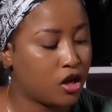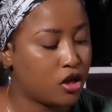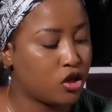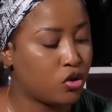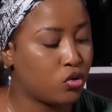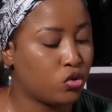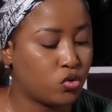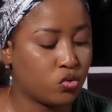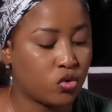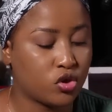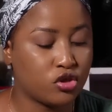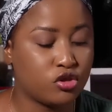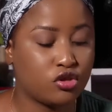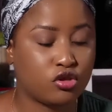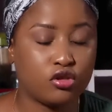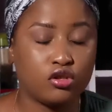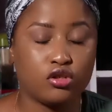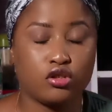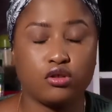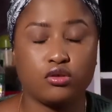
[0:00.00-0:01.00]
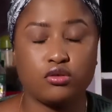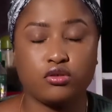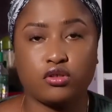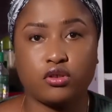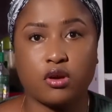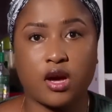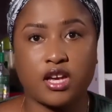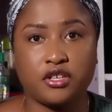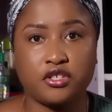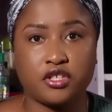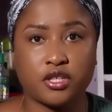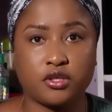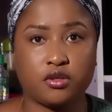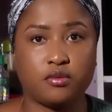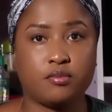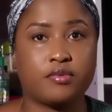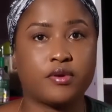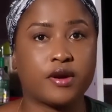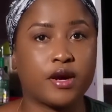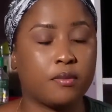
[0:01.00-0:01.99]
you would want to use your
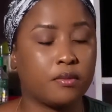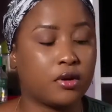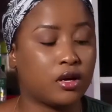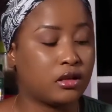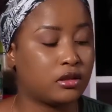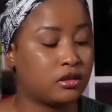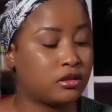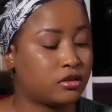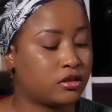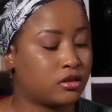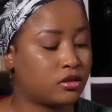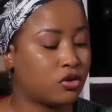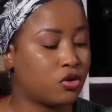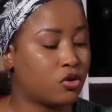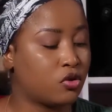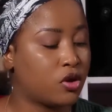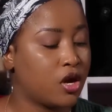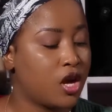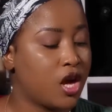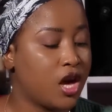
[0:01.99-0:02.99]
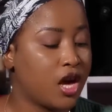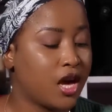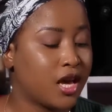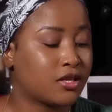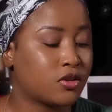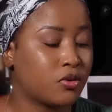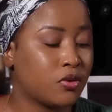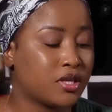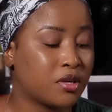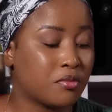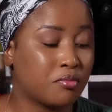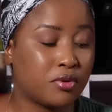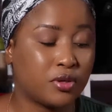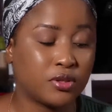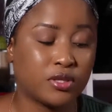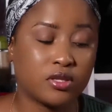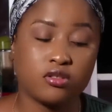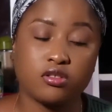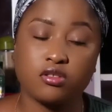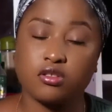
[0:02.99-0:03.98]
eyeshadow primer. So it's always
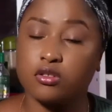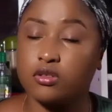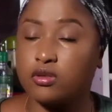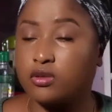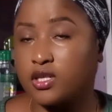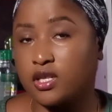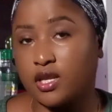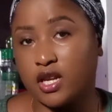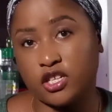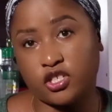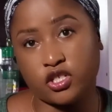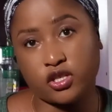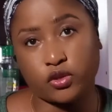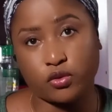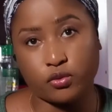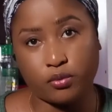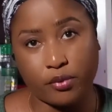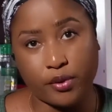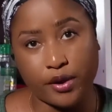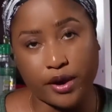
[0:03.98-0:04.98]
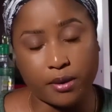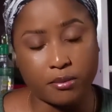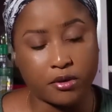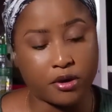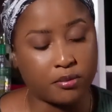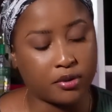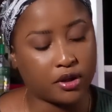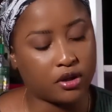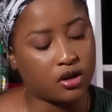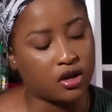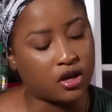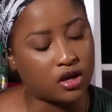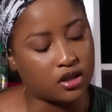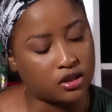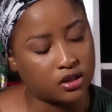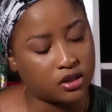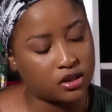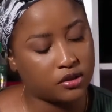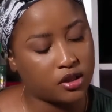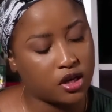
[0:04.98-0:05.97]
important to use an eyeshadow primer
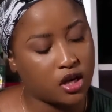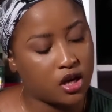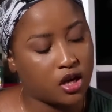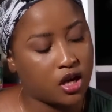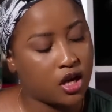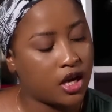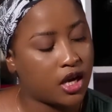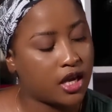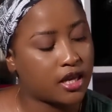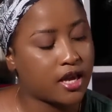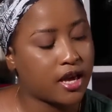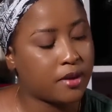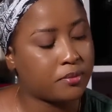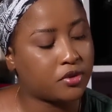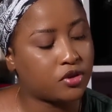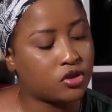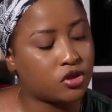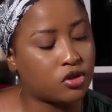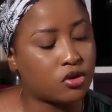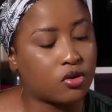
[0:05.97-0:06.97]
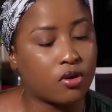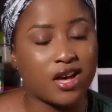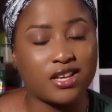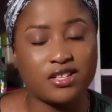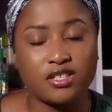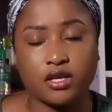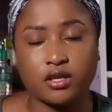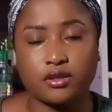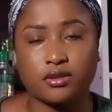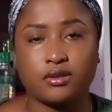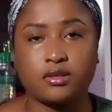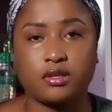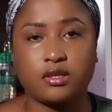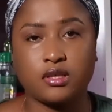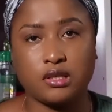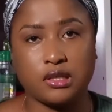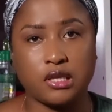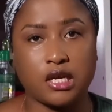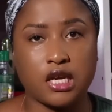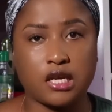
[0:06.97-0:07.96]
because it helps your eyeshadow
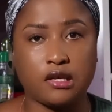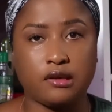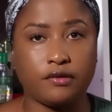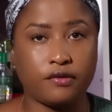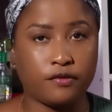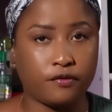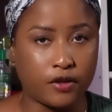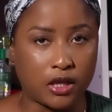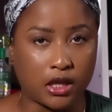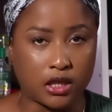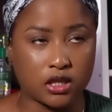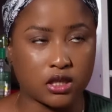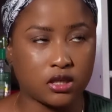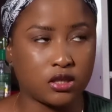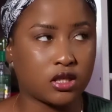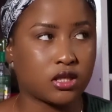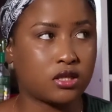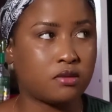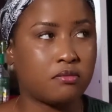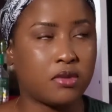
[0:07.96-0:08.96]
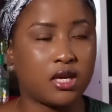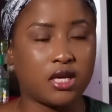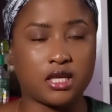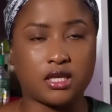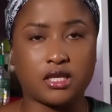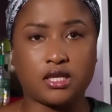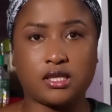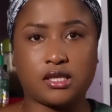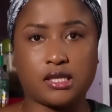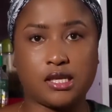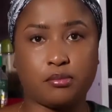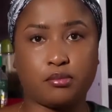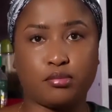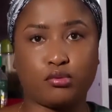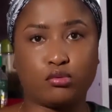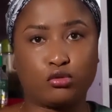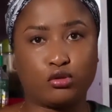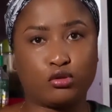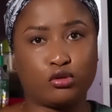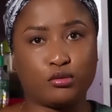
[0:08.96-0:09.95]
stay fit. You just make it stay
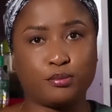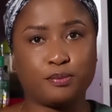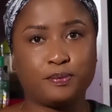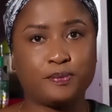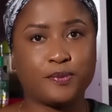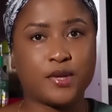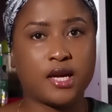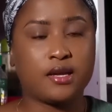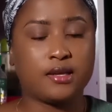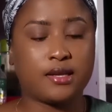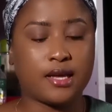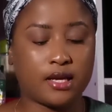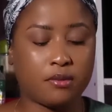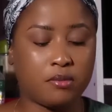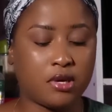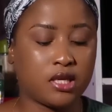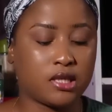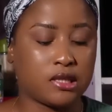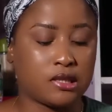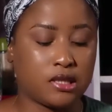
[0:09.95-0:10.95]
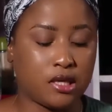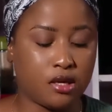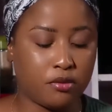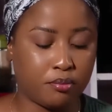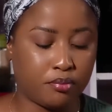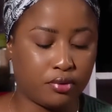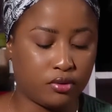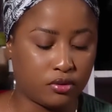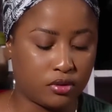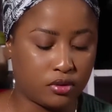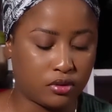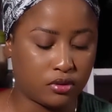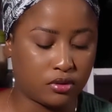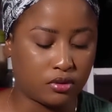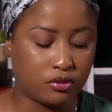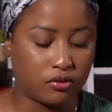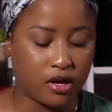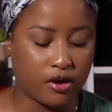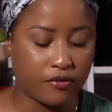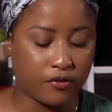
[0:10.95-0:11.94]
put. Like make it stay put
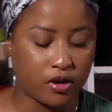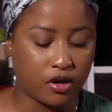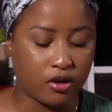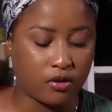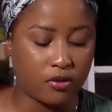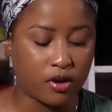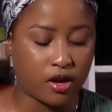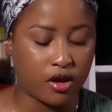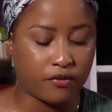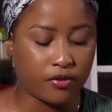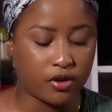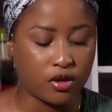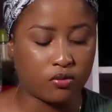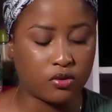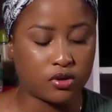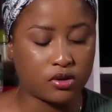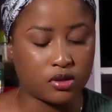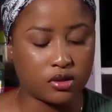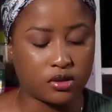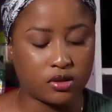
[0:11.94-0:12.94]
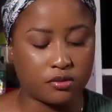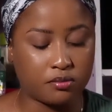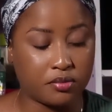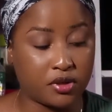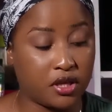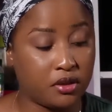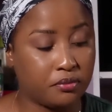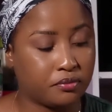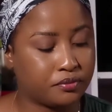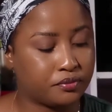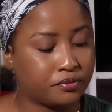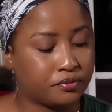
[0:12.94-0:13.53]
to wherever or however you want it to be.